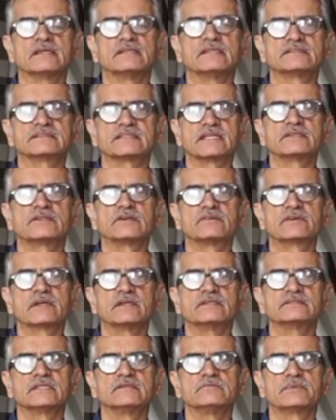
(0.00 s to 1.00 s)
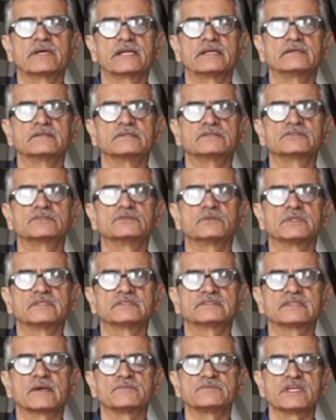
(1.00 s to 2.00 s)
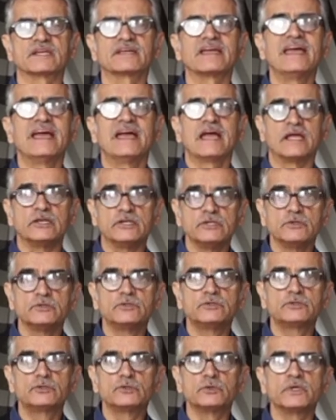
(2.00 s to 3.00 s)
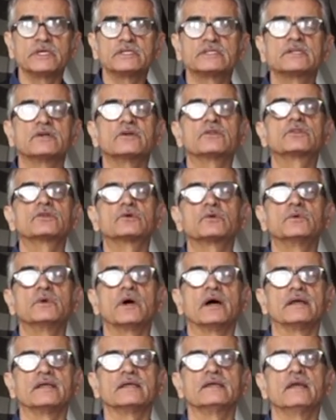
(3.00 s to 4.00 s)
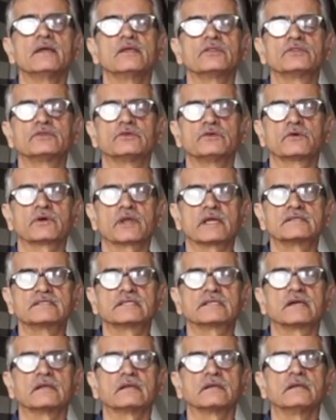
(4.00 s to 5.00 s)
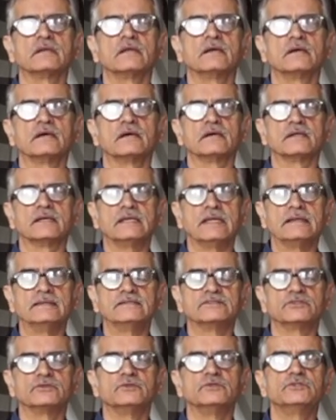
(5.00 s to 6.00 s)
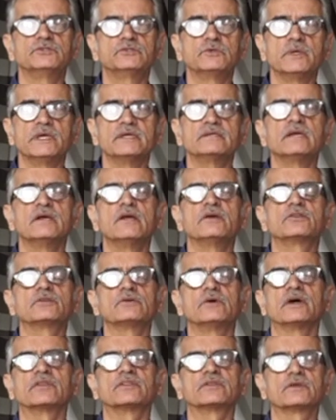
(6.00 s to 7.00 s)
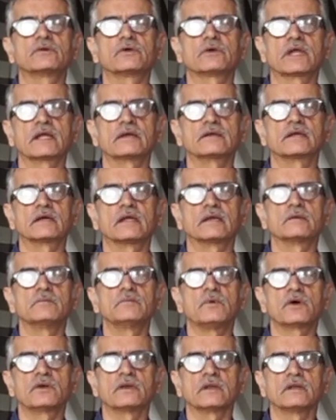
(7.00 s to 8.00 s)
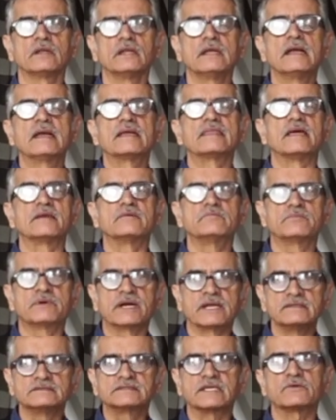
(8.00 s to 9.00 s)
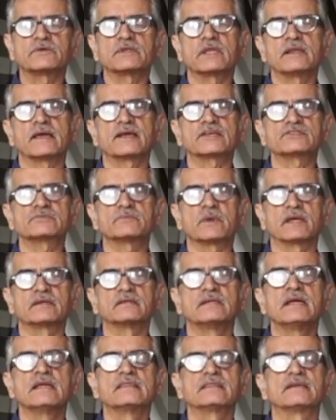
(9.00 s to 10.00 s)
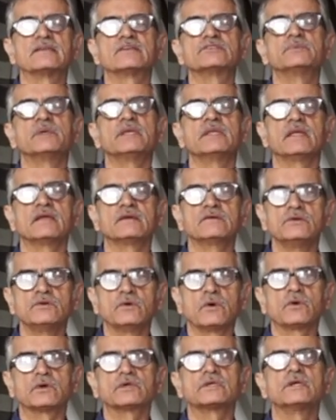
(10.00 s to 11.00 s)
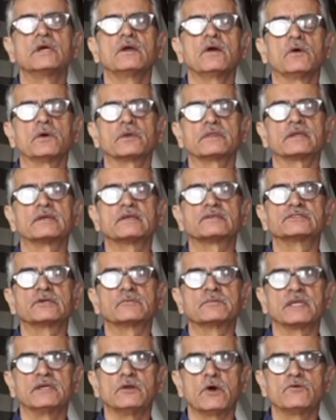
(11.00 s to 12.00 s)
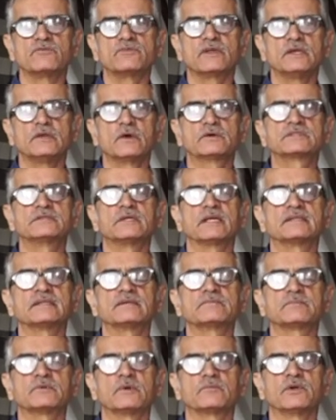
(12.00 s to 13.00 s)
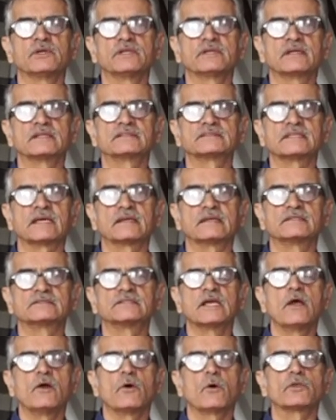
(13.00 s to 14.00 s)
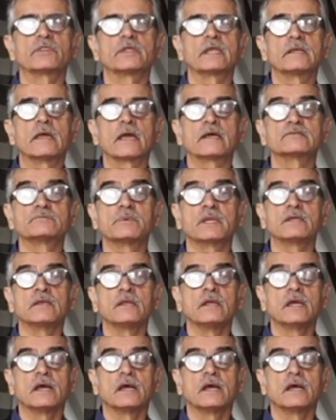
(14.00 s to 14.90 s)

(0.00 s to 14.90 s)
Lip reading: study of religion brings to the subject. And you do it through a theoretical lens. You do it through a theoretical model that brings out an aspect that has been ignored or that has been overlooked in the political studies, or that has been